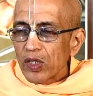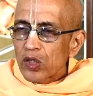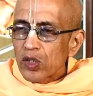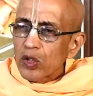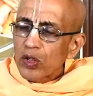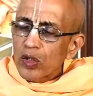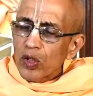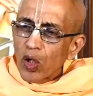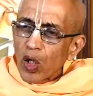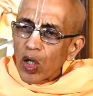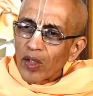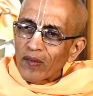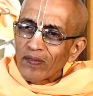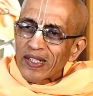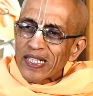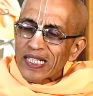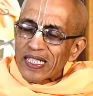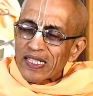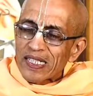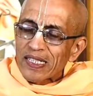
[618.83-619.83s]
So you
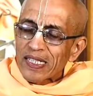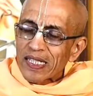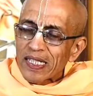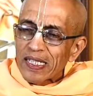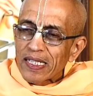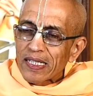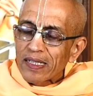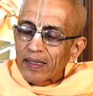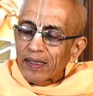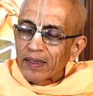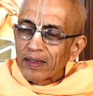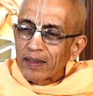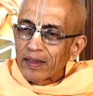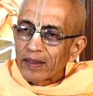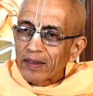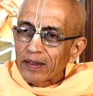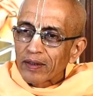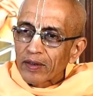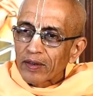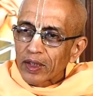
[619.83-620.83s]
always see
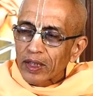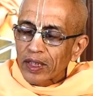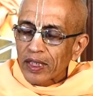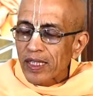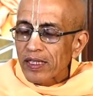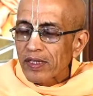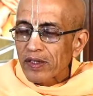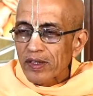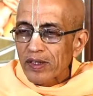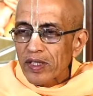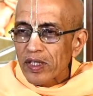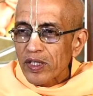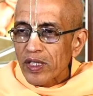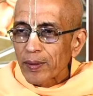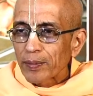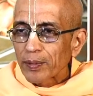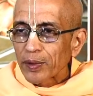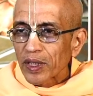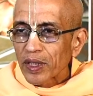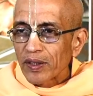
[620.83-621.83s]
Krishna's
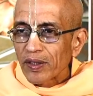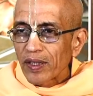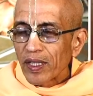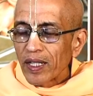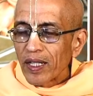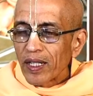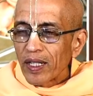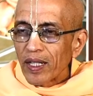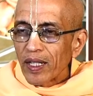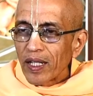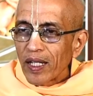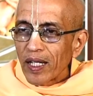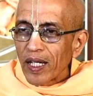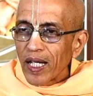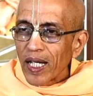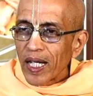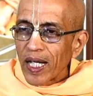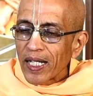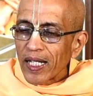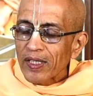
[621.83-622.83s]
description
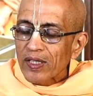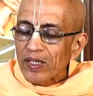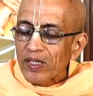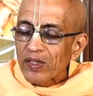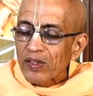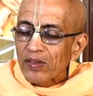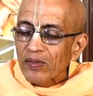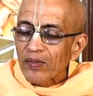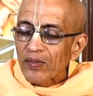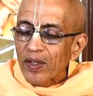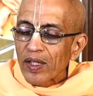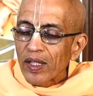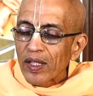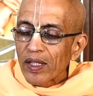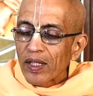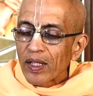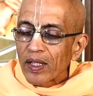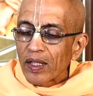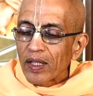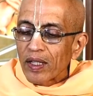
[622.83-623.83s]
as
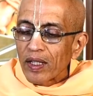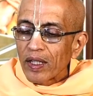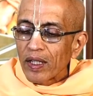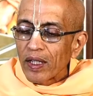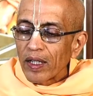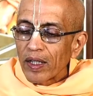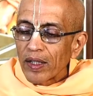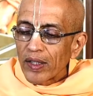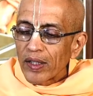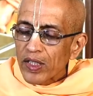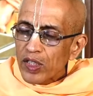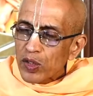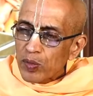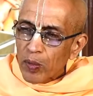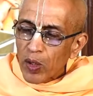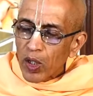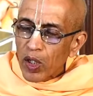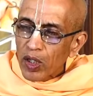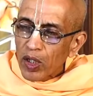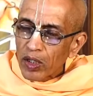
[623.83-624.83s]
uh, a
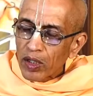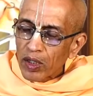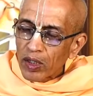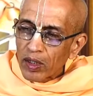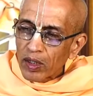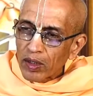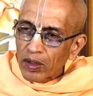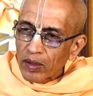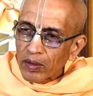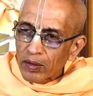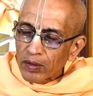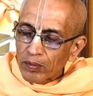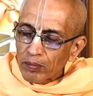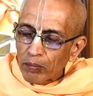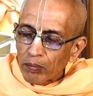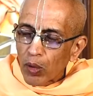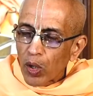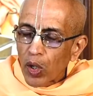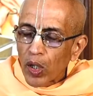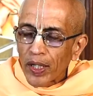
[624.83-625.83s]
small
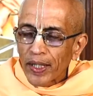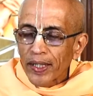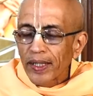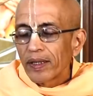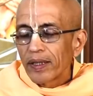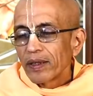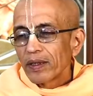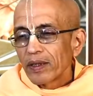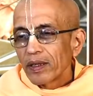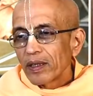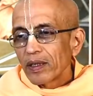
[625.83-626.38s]
boy